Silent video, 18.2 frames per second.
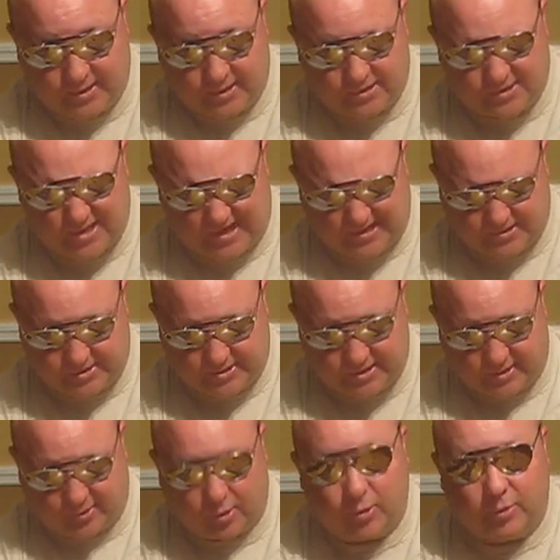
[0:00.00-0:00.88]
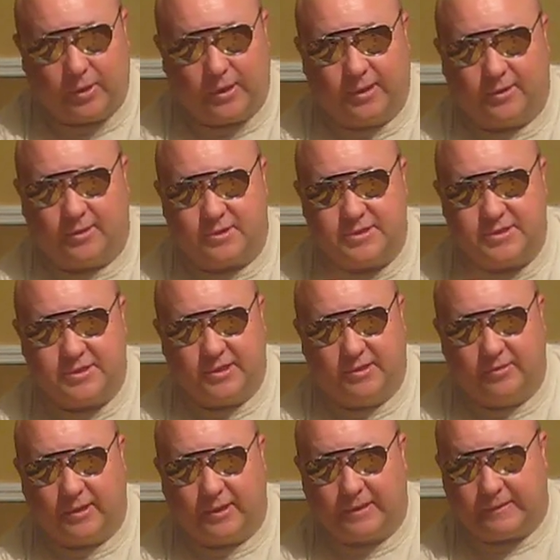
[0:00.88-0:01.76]
try to zero it in or
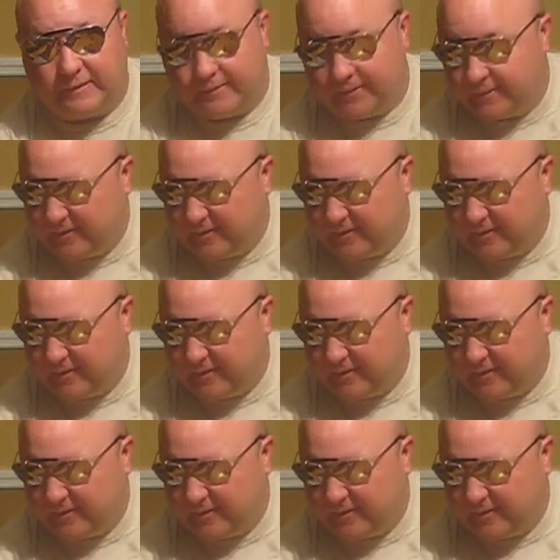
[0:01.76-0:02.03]
shoot it,